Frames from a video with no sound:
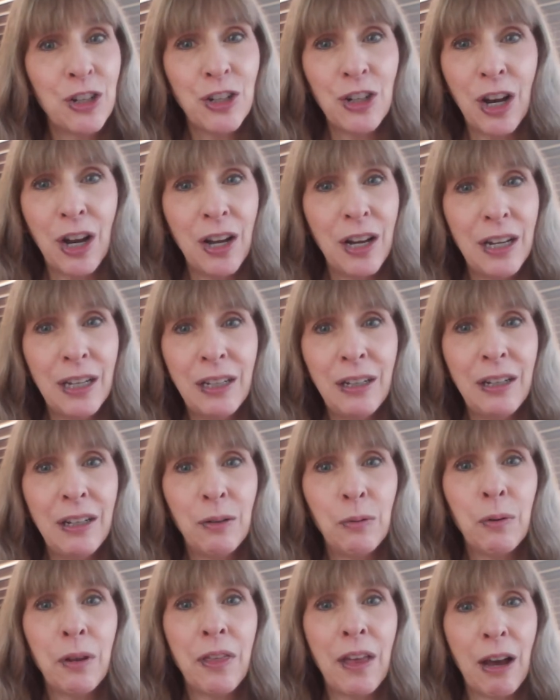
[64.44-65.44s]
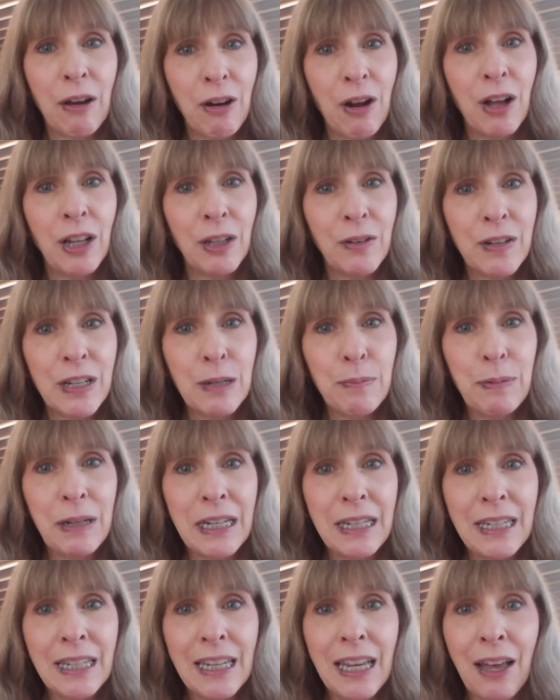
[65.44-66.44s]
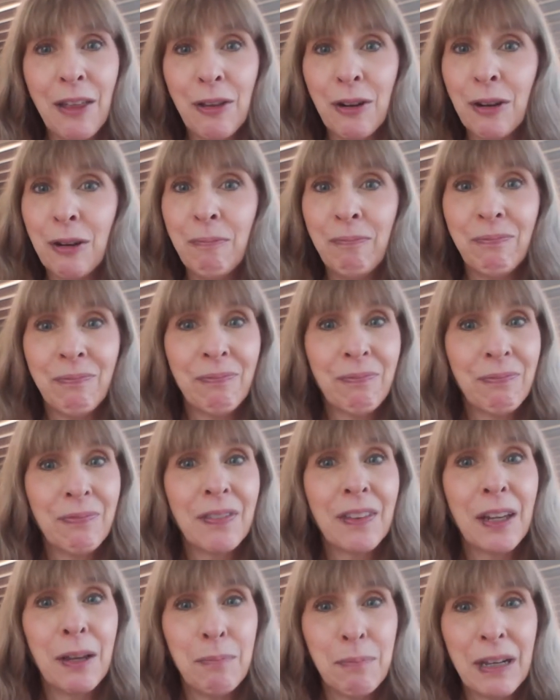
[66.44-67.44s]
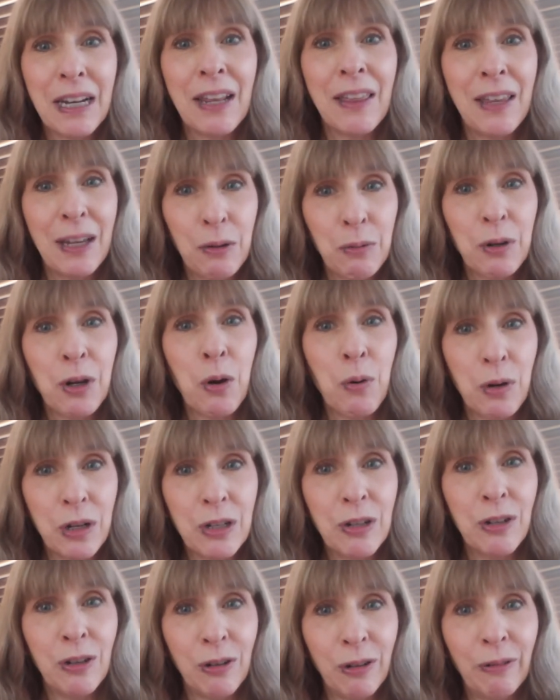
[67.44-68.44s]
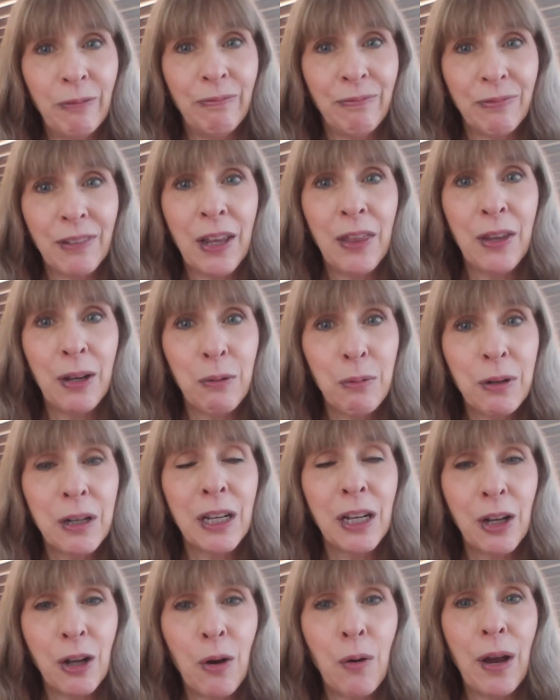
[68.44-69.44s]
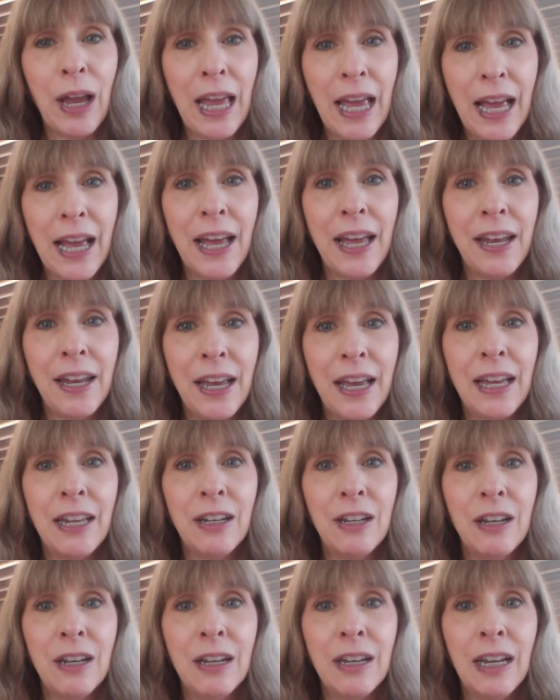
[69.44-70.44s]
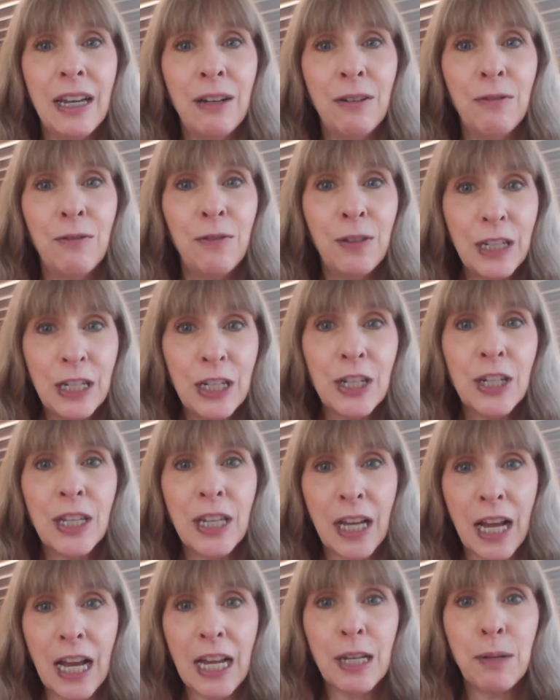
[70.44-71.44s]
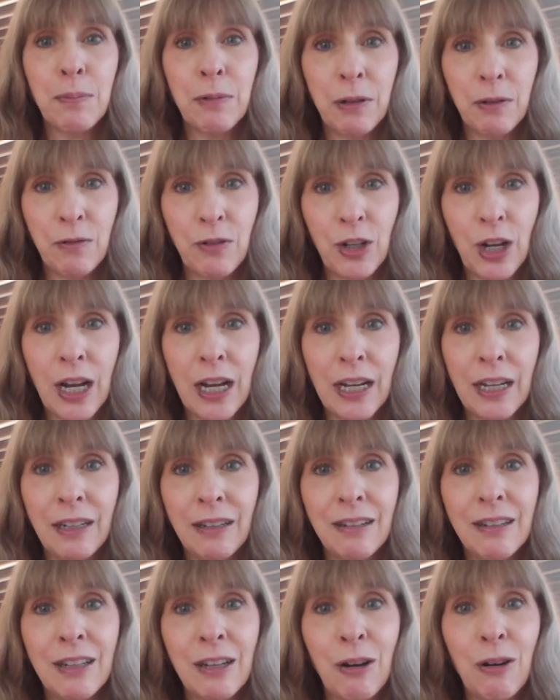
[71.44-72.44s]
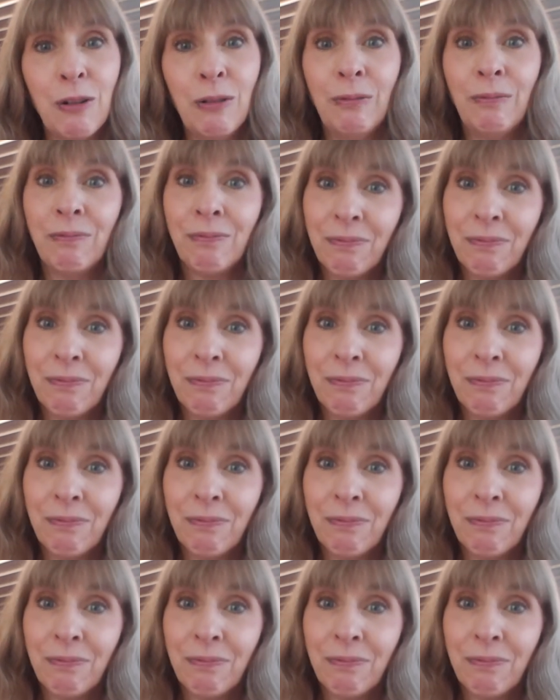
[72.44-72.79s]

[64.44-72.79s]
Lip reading: John without all of us being together, but I think we're going to. I think we're going to go ahead and finish the Gospel of John. So